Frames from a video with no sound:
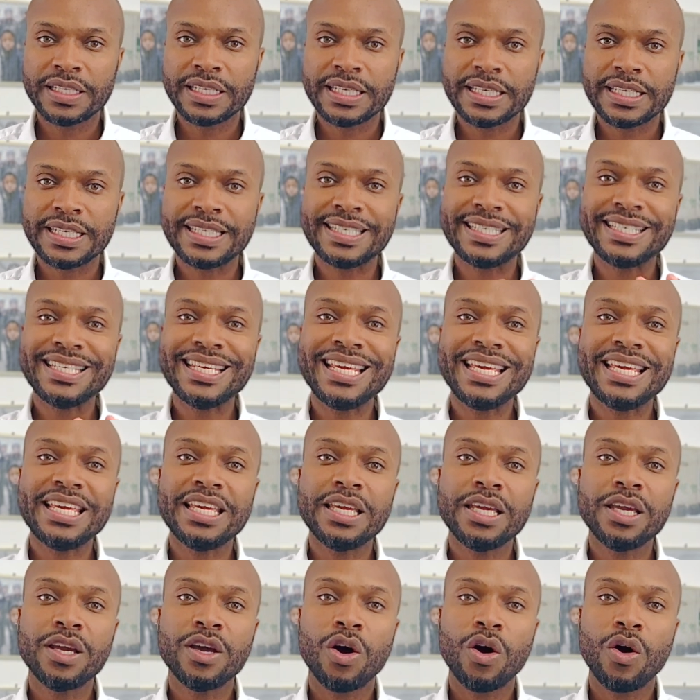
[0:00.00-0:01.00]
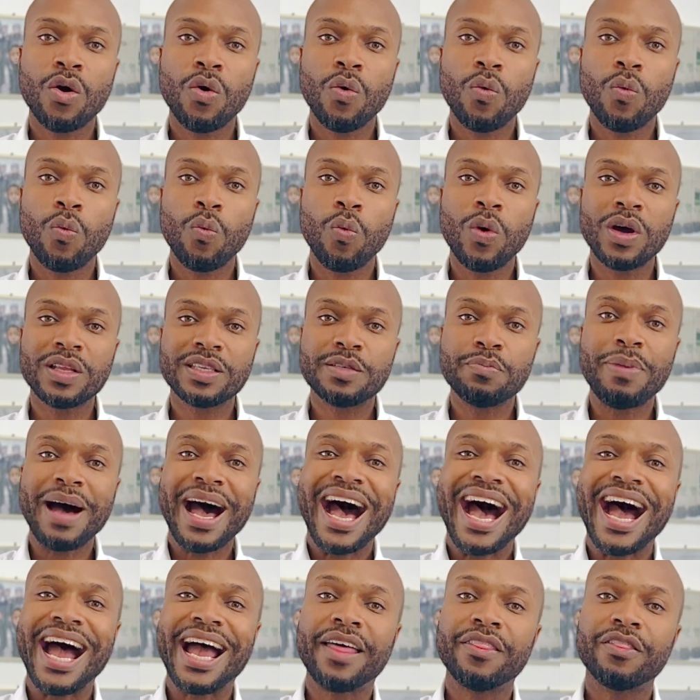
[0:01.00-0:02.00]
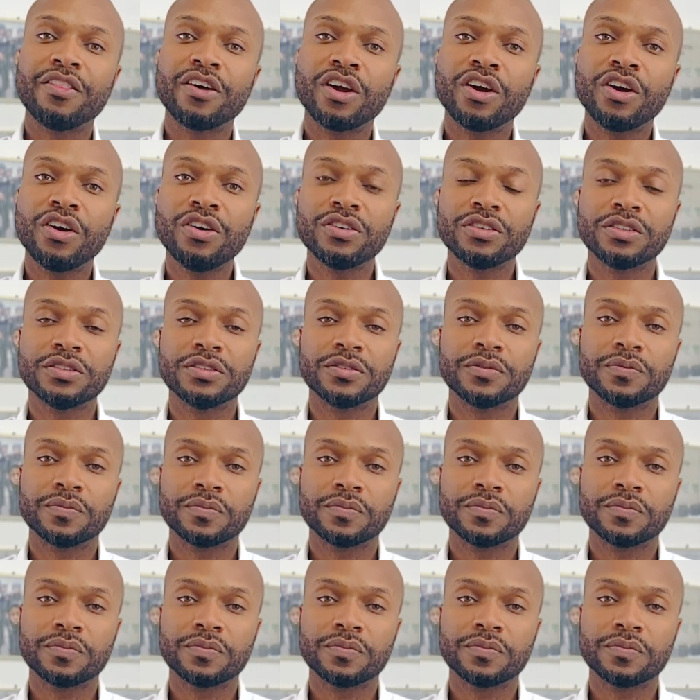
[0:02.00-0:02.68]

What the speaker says: see what's behind the curtain,